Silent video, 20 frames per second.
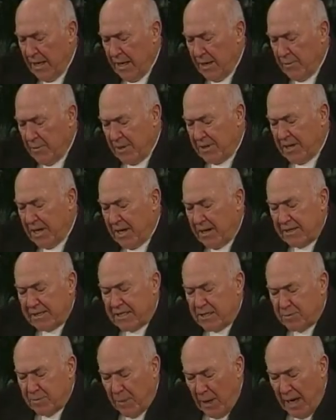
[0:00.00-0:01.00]
But they are
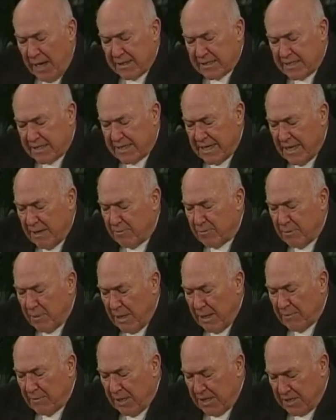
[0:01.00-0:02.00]
spots and
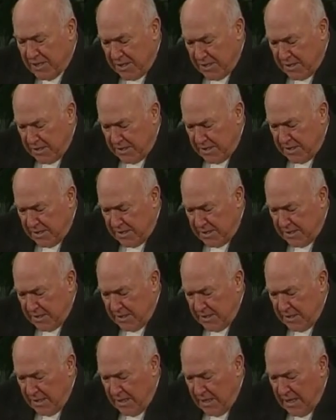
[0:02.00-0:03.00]
blemishes
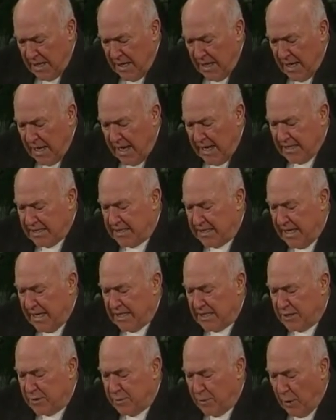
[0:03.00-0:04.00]
as
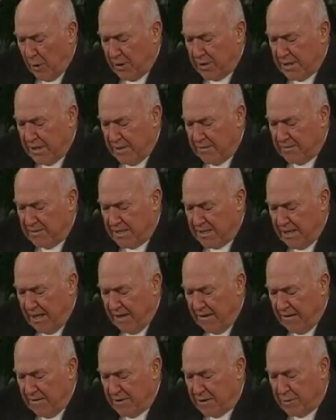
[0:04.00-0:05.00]
they sport
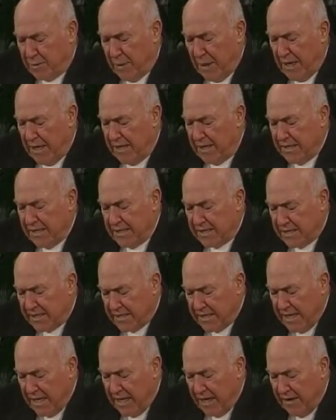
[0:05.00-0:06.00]
themselves being
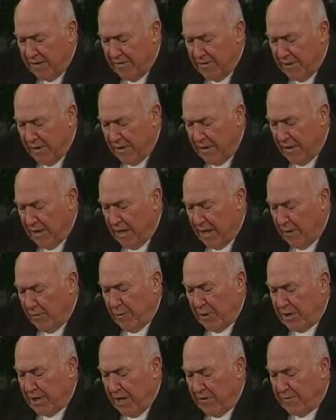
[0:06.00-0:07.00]
deceived. And
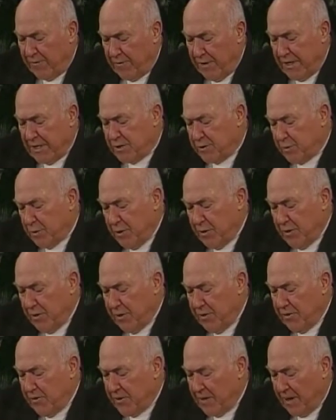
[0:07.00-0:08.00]
when they feast with
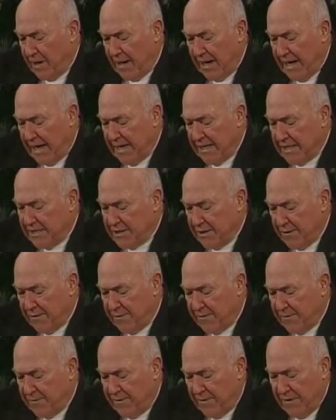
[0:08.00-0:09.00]
you, their eyes are
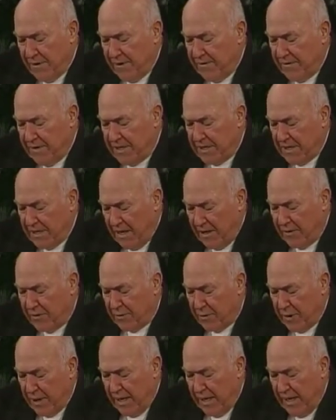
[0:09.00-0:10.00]
full of
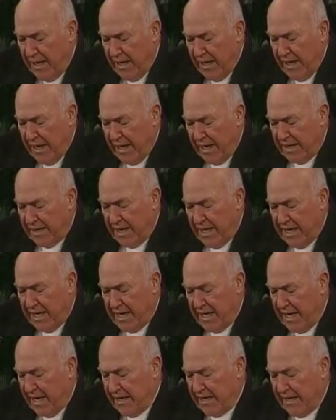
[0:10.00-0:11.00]
adultery, and they
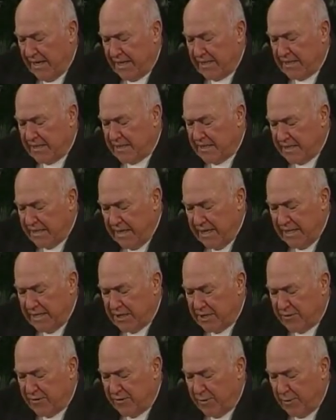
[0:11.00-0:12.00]
cannot
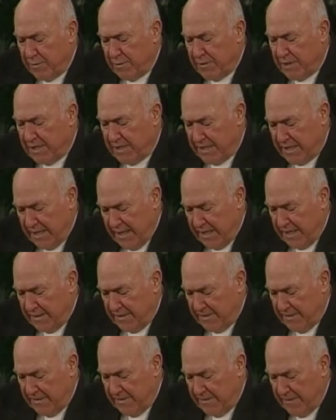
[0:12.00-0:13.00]
cease from sin.